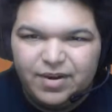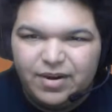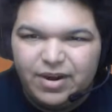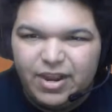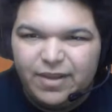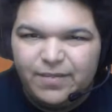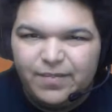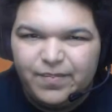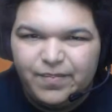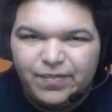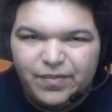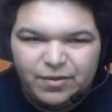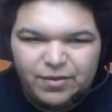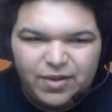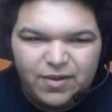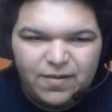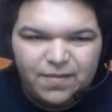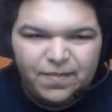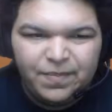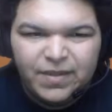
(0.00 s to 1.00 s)
Alright,
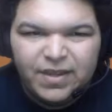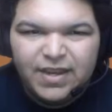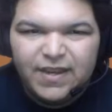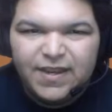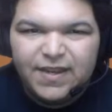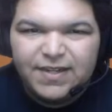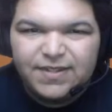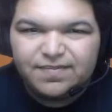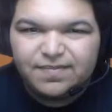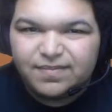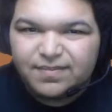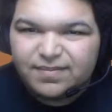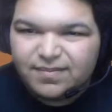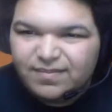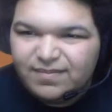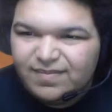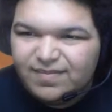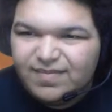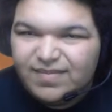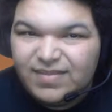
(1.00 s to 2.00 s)
well,
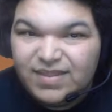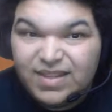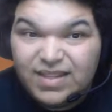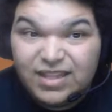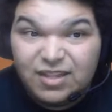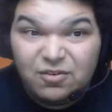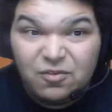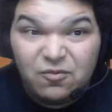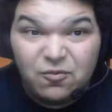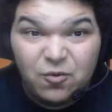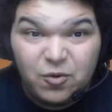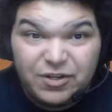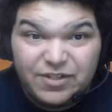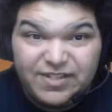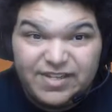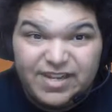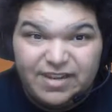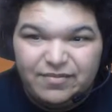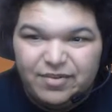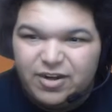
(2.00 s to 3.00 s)
level
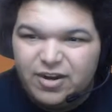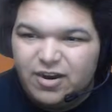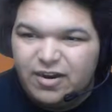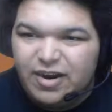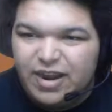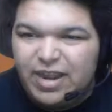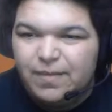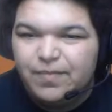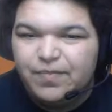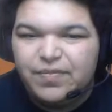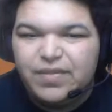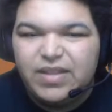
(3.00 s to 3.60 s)
47. Alright,